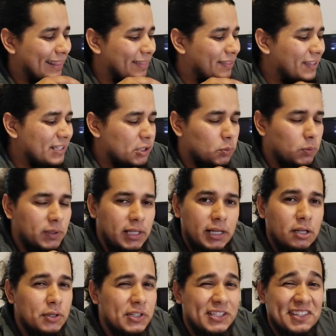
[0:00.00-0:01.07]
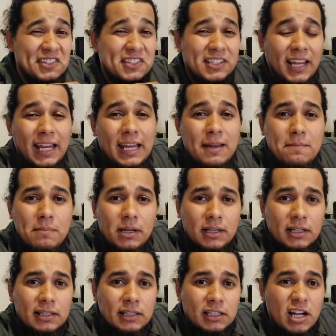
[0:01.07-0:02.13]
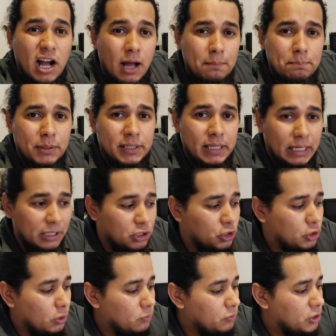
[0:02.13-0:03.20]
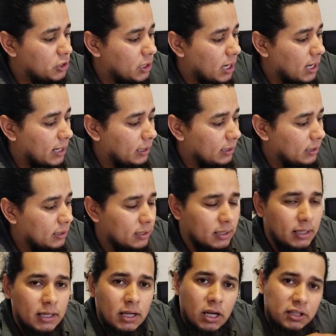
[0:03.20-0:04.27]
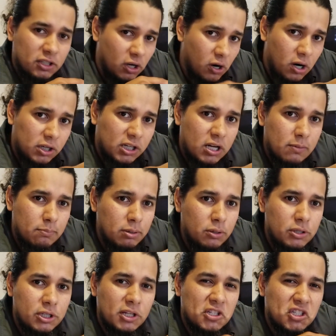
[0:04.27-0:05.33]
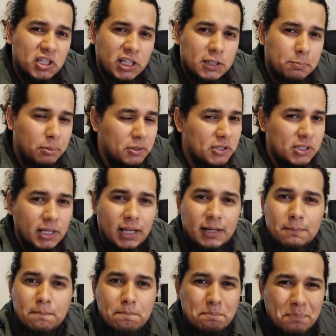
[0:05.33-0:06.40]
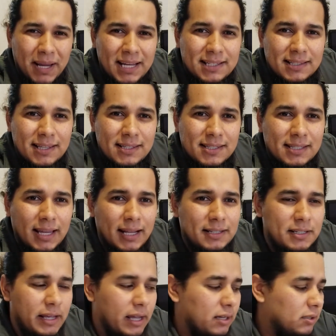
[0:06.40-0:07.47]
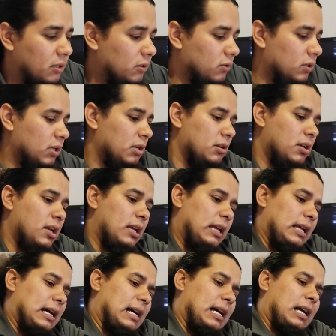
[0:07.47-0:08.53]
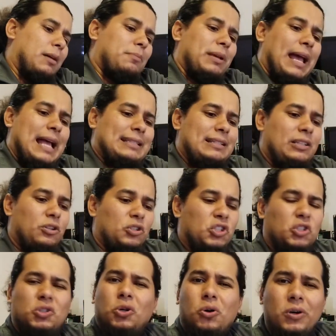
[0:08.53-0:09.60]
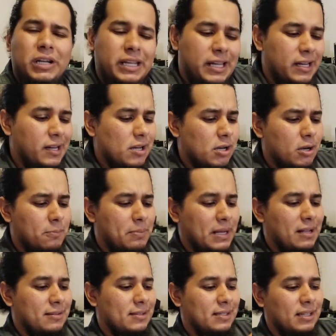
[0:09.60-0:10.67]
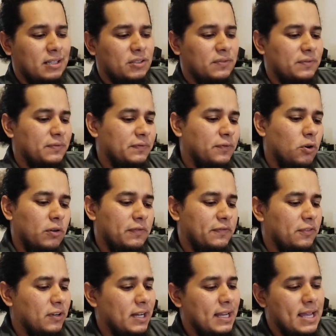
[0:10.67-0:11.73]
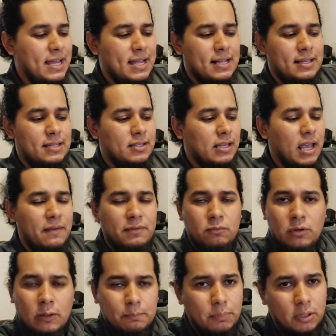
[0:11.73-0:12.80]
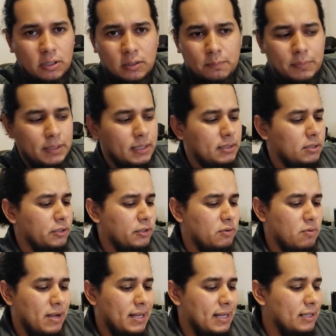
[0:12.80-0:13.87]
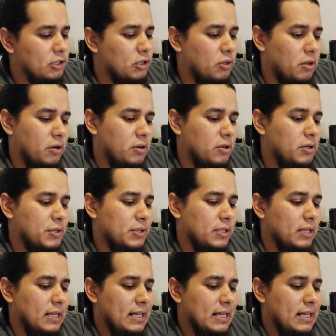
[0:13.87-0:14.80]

This one here is the same company, June Shine. It's a hard kombucha, six percent, based in San Diego. Um, has a little story here about six, four friends having one purpose to quench thirst